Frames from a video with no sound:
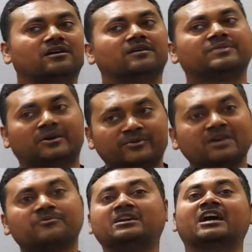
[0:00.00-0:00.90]
the
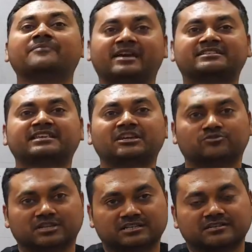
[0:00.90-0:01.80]
way we have
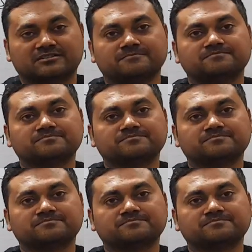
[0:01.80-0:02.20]
executed it